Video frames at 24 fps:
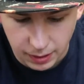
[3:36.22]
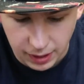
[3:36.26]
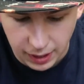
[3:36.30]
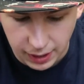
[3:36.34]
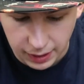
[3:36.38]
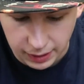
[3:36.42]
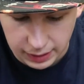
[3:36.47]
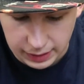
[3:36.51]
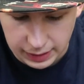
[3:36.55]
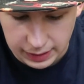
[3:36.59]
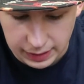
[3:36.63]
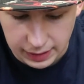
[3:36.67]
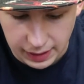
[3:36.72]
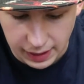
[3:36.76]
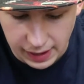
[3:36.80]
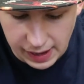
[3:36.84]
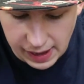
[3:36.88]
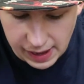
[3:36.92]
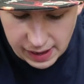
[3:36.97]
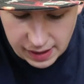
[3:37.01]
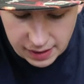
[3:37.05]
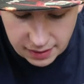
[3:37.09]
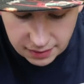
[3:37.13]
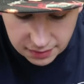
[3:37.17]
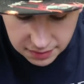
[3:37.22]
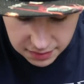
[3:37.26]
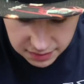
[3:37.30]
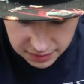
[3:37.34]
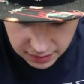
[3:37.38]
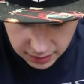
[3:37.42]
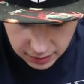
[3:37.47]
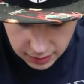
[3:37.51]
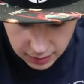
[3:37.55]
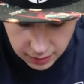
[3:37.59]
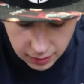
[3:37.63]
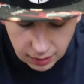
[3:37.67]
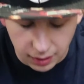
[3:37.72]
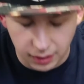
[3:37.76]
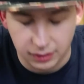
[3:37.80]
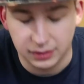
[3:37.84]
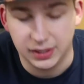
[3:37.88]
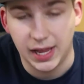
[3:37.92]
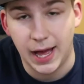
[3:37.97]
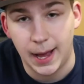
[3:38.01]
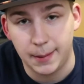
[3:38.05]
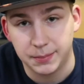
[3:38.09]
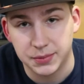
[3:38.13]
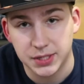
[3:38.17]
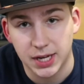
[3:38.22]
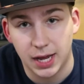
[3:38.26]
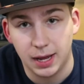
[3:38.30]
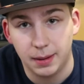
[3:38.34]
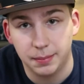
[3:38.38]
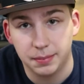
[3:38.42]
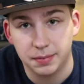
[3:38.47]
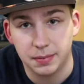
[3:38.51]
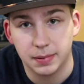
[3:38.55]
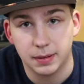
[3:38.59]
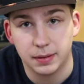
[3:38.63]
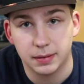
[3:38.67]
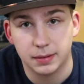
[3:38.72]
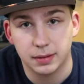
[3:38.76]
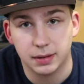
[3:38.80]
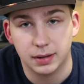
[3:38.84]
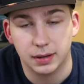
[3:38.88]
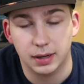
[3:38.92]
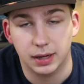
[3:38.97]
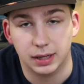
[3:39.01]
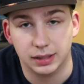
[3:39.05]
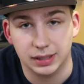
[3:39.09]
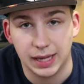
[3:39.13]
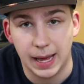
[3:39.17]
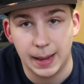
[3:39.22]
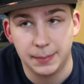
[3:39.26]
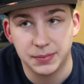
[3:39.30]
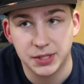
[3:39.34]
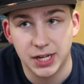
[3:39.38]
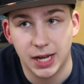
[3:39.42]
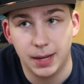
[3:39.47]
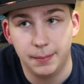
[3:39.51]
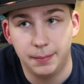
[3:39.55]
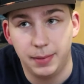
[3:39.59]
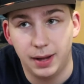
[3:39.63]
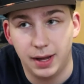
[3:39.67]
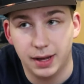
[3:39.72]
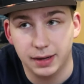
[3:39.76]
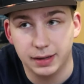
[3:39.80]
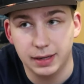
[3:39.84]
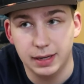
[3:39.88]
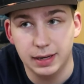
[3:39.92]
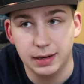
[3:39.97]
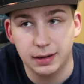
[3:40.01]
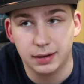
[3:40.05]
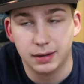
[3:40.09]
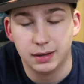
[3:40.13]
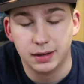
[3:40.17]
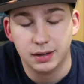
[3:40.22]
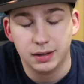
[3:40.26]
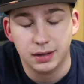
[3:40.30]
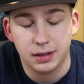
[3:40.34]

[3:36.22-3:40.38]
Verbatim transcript: pocket has a laptop, a laptop pocket.